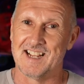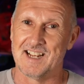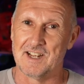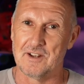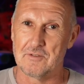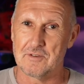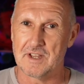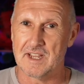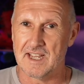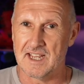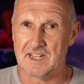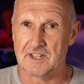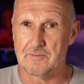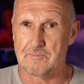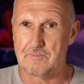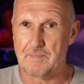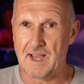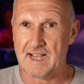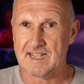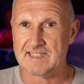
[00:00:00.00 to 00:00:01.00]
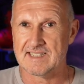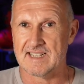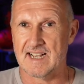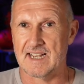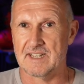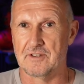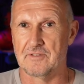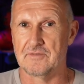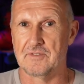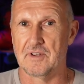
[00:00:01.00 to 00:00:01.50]
Looking at the
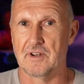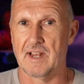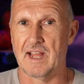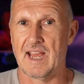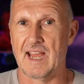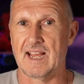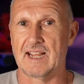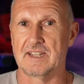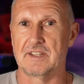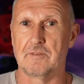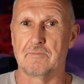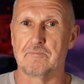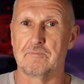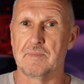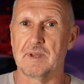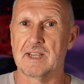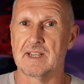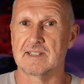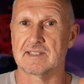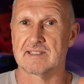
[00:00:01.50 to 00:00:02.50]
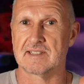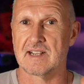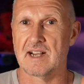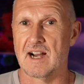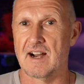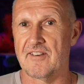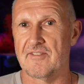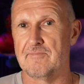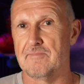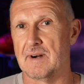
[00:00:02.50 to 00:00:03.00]
backside of the leg, the biggest
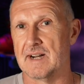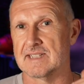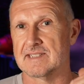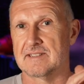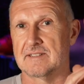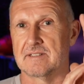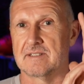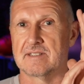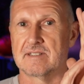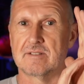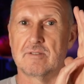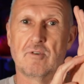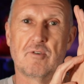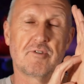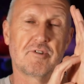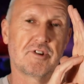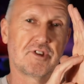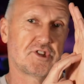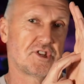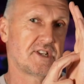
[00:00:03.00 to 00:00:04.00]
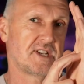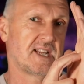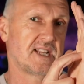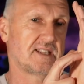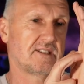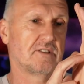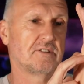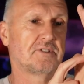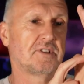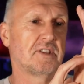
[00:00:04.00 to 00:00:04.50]
calf muscles
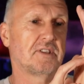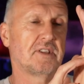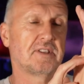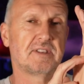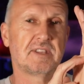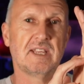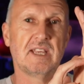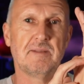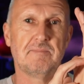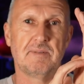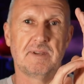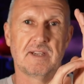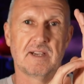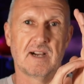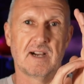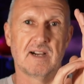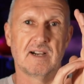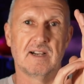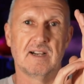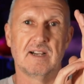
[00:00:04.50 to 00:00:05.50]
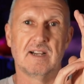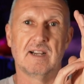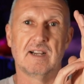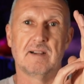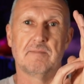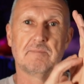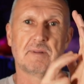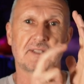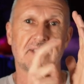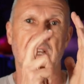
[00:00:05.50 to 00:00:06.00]
originate not on the tibia,
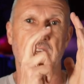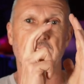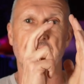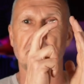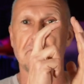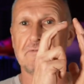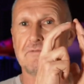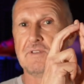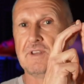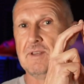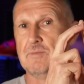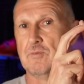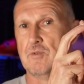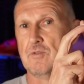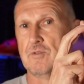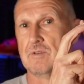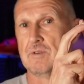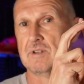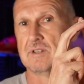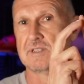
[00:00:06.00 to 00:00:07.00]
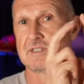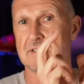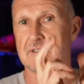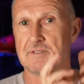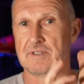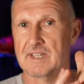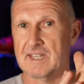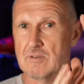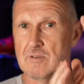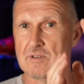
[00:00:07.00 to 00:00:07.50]
but on the femur, so
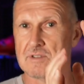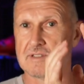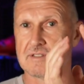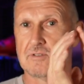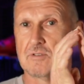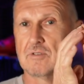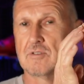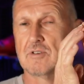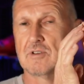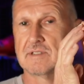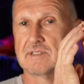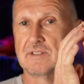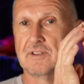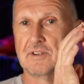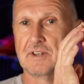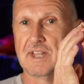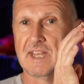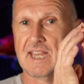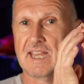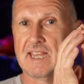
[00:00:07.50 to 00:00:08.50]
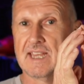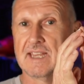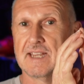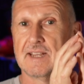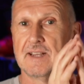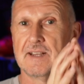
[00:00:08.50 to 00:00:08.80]
they also cross the knee.